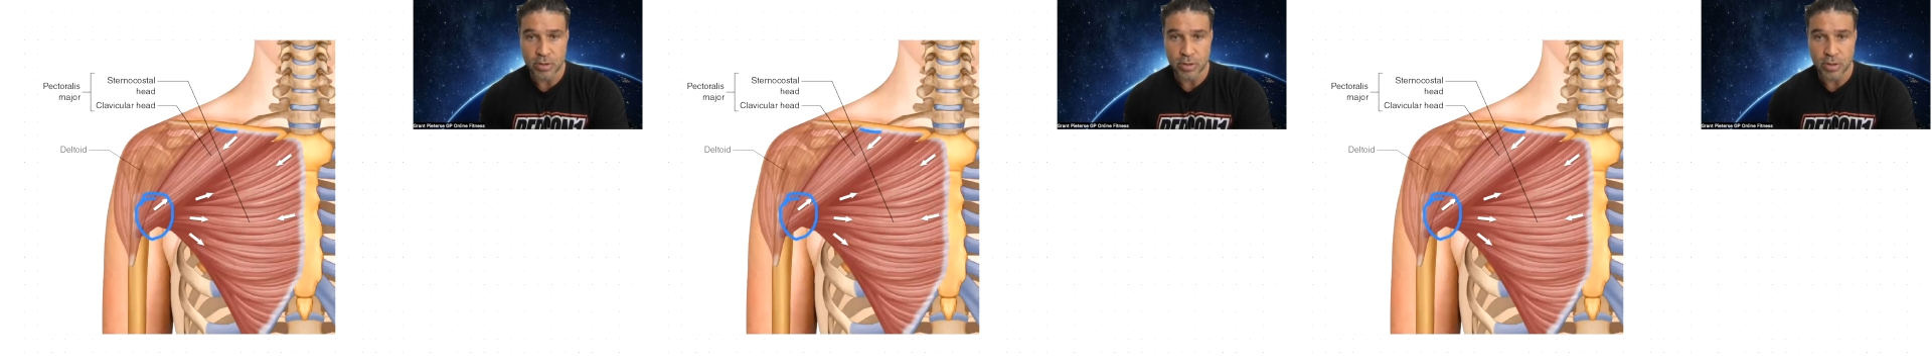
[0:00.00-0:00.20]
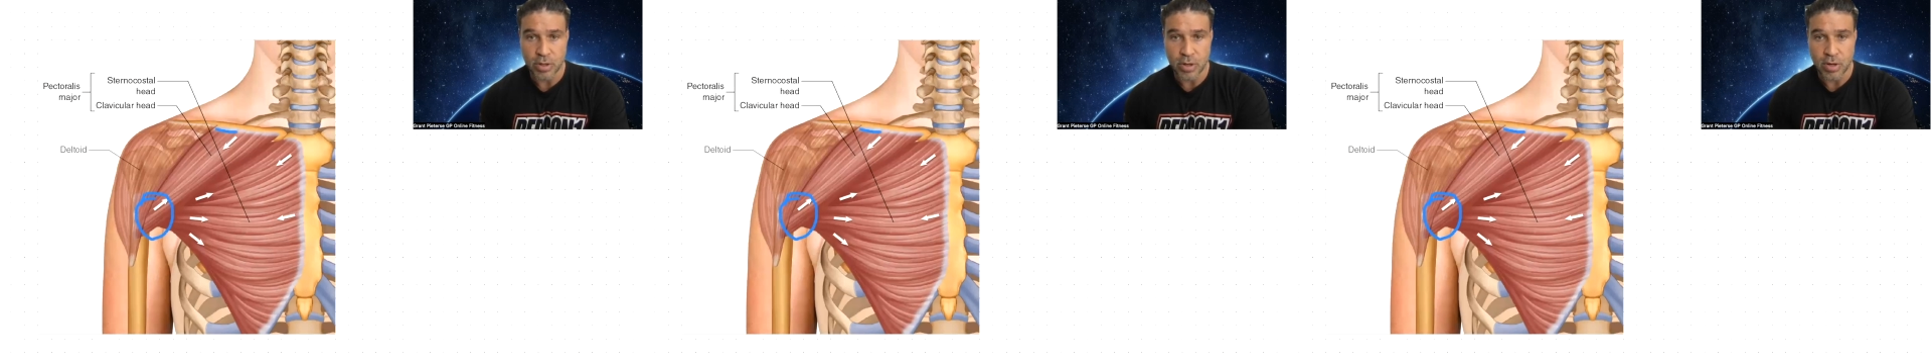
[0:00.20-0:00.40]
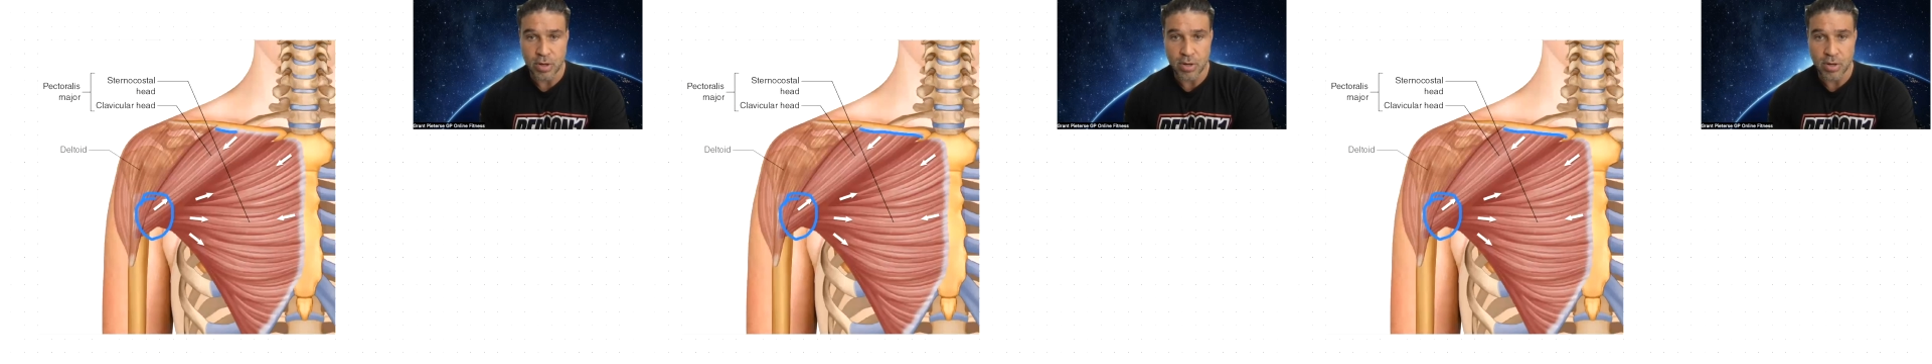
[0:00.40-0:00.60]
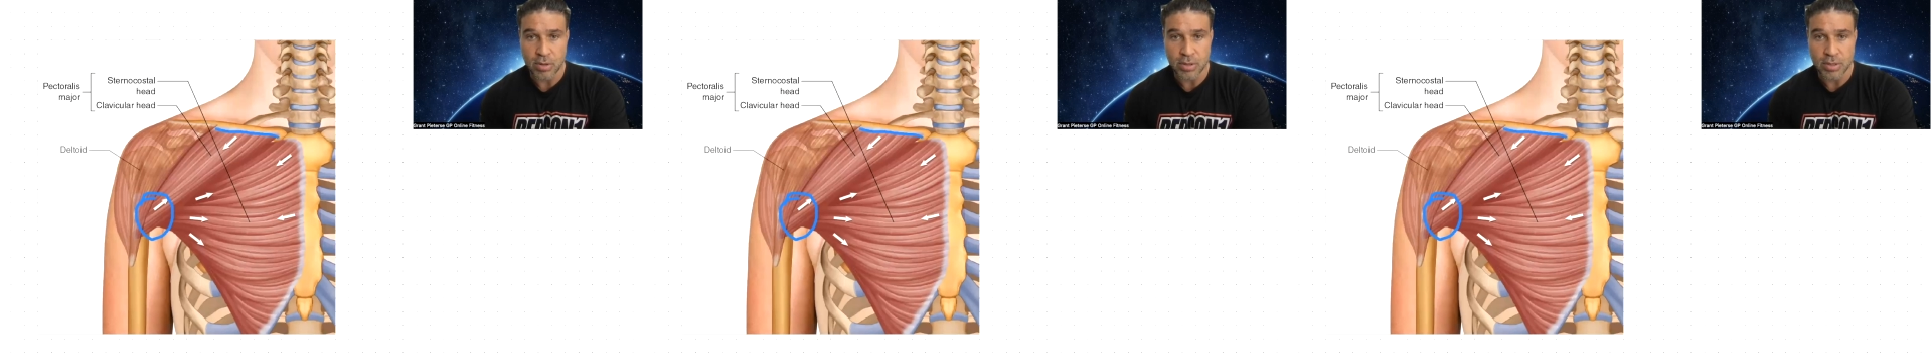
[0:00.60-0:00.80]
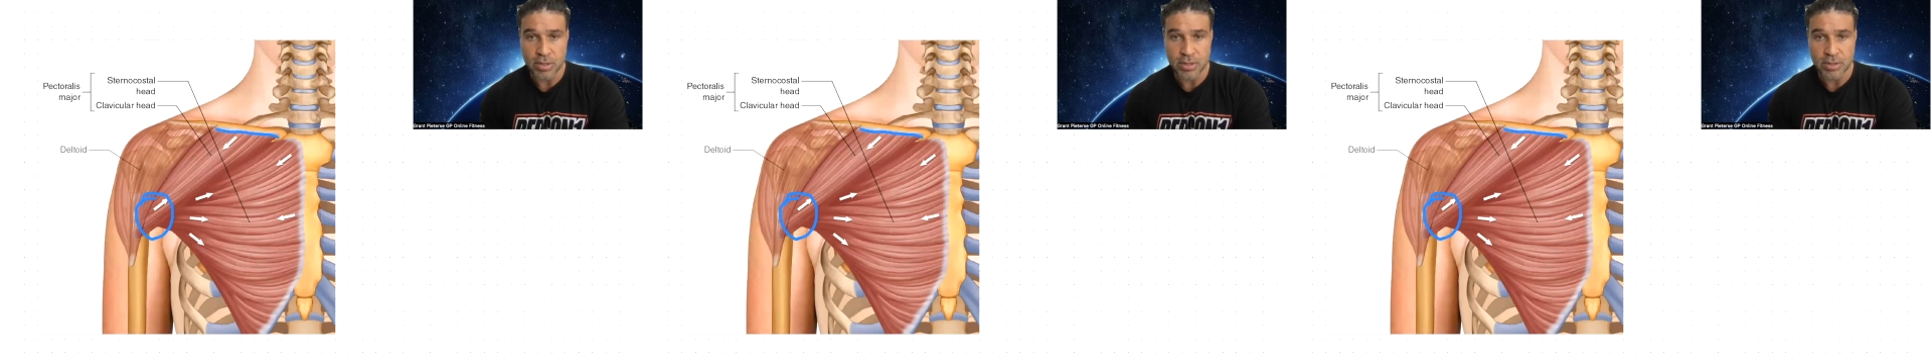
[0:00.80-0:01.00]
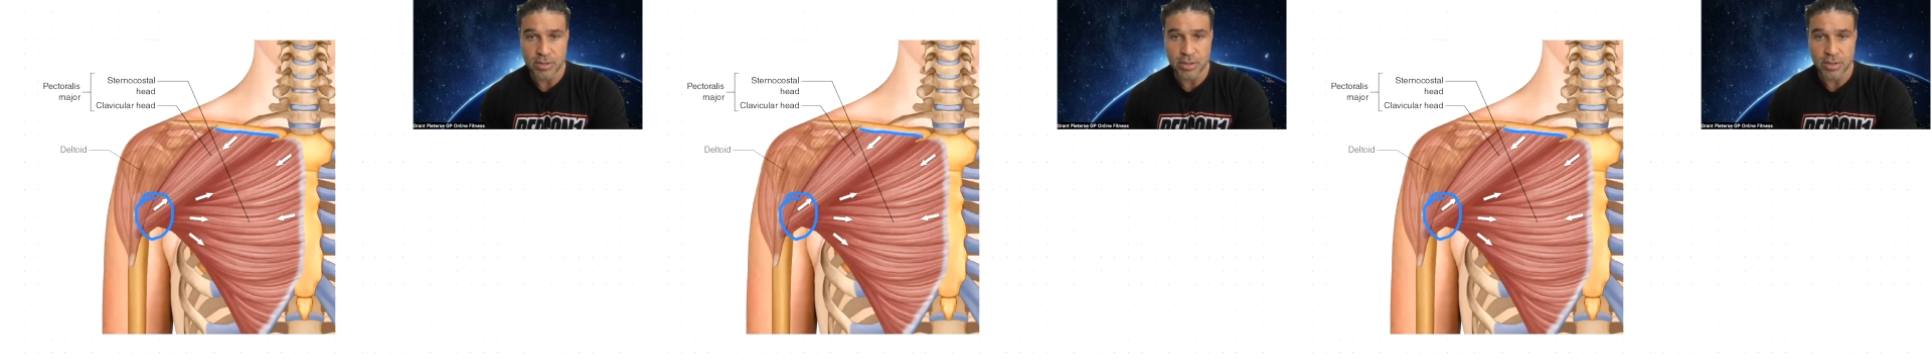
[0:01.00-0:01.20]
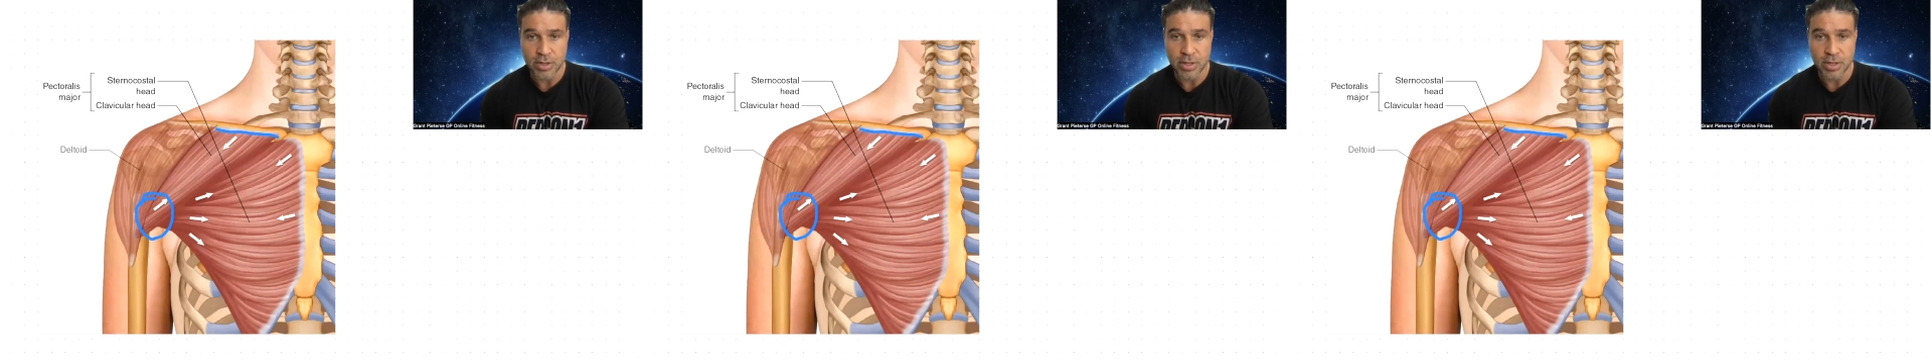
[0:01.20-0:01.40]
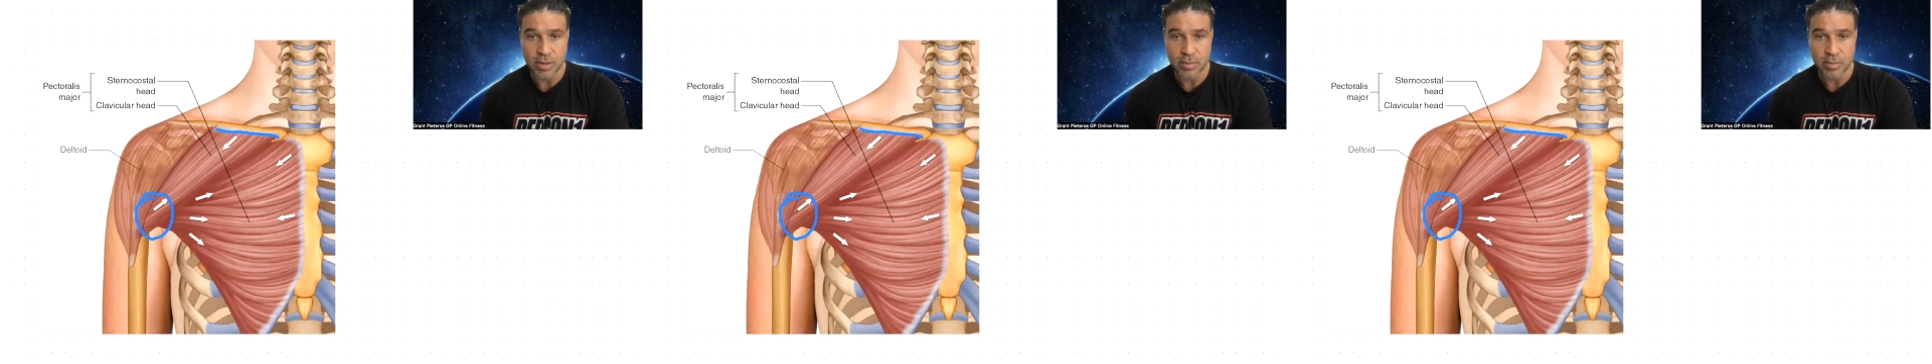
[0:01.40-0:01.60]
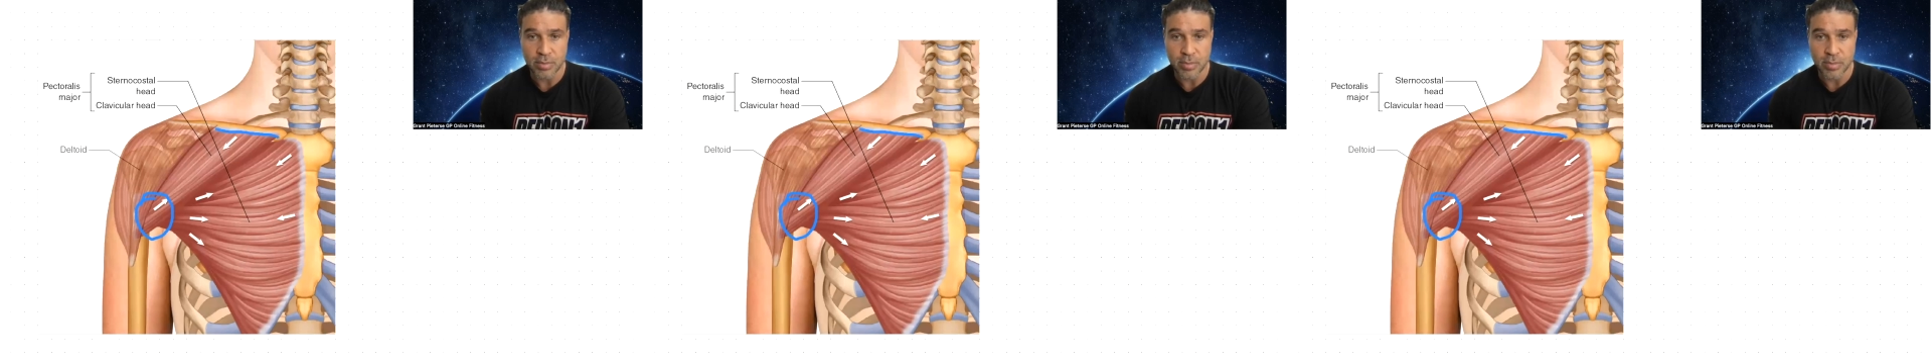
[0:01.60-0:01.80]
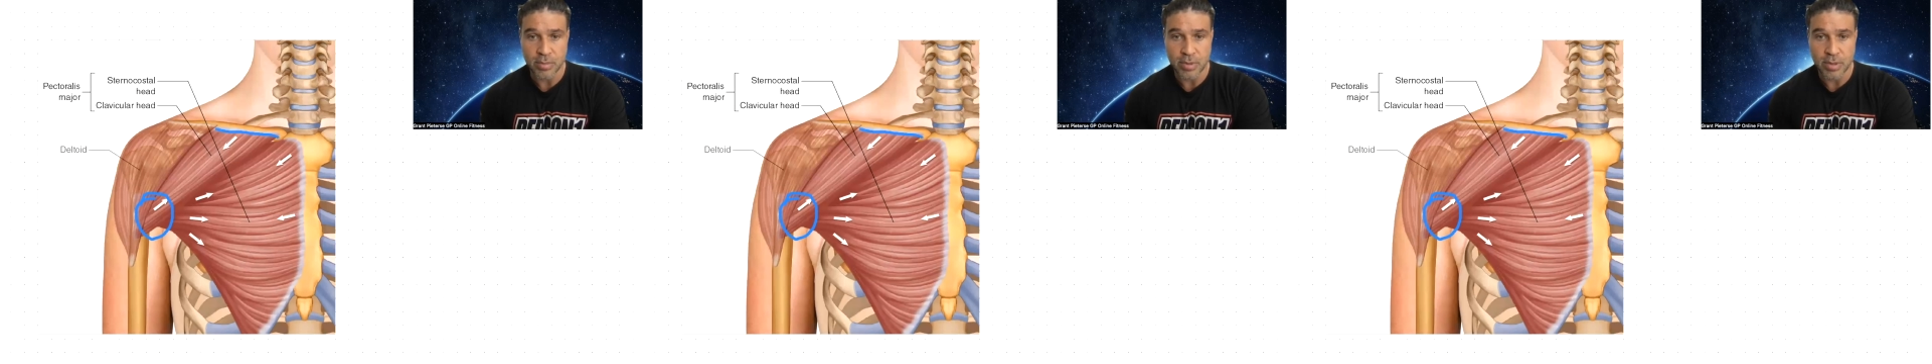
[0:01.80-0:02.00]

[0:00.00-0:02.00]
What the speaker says: along the sternum